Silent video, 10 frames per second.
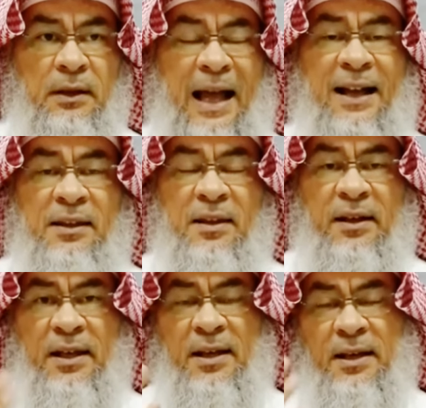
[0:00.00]
had
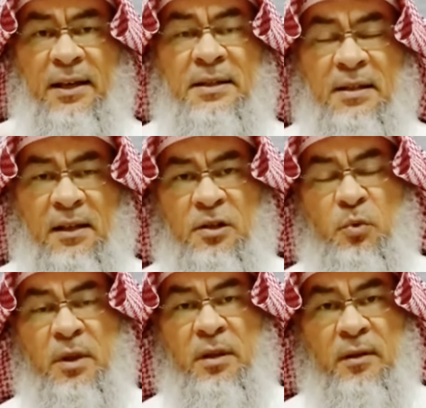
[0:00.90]
three
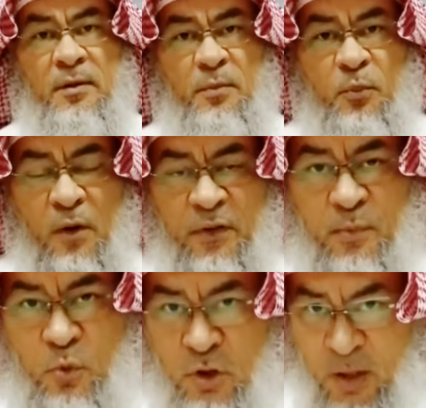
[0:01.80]
incidents with
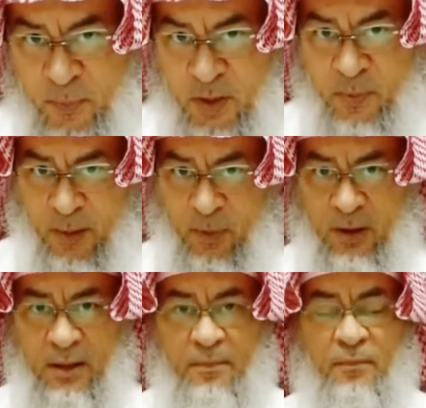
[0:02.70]
Prophet Musa, peace be
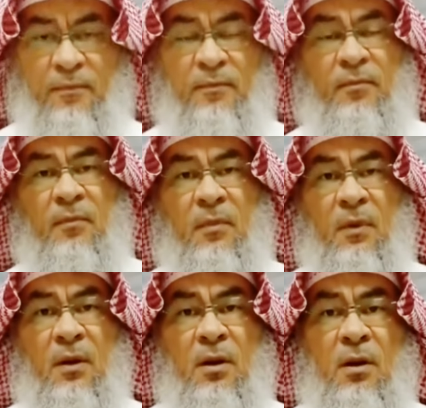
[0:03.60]
upon him.
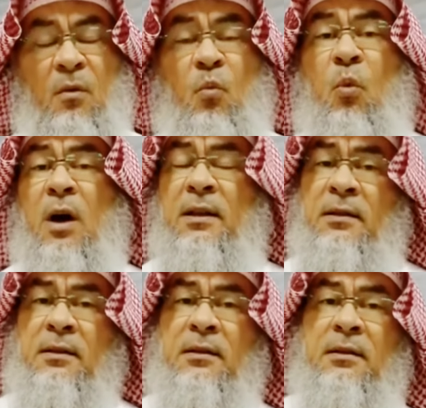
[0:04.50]

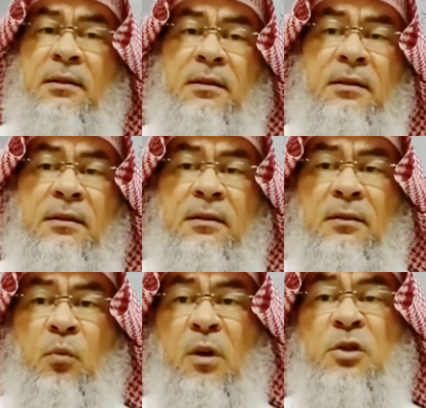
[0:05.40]
One
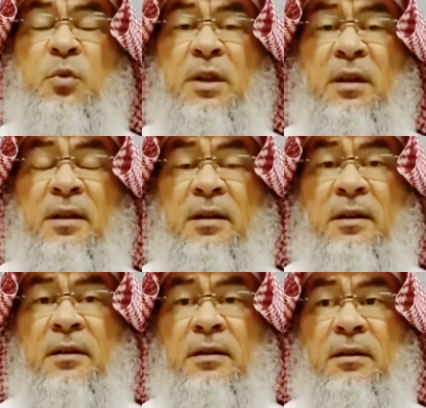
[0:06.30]
was with the
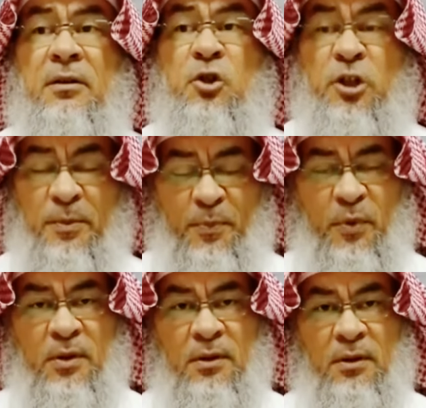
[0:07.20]

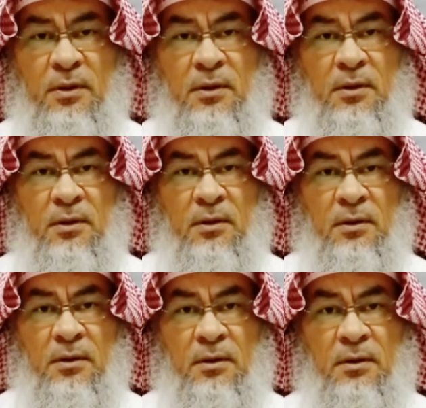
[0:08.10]
ship
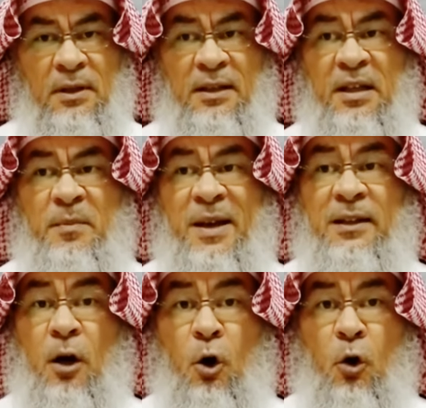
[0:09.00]
that he
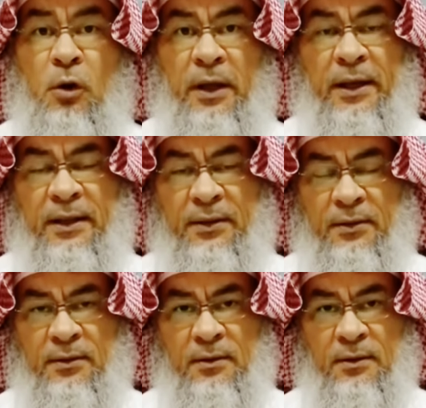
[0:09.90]
made a hole in it.
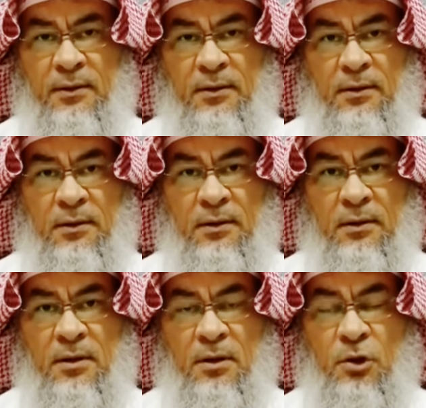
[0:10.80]

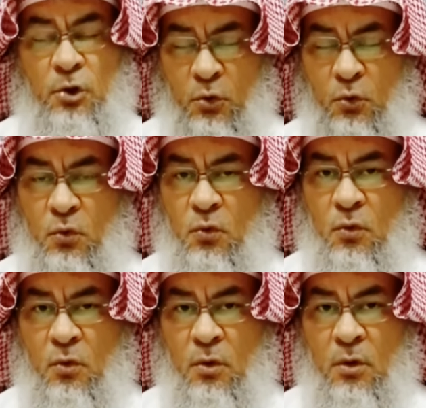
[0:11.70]
Two
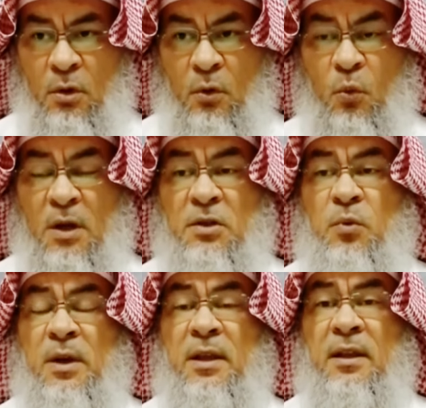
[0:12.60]

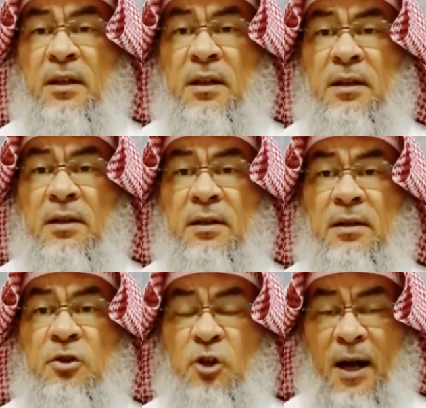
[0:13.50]
was with the
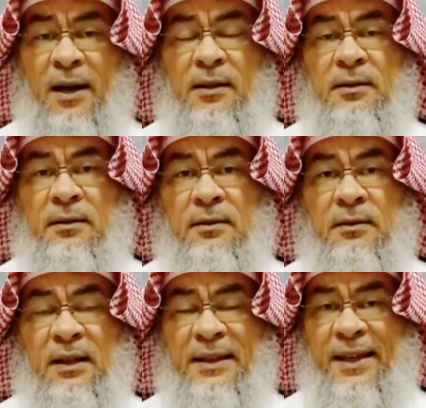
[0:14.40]
child
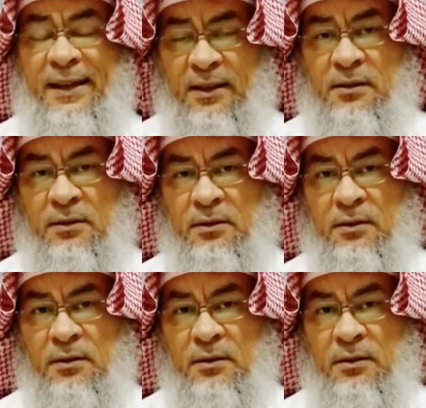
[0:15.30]
that he killed.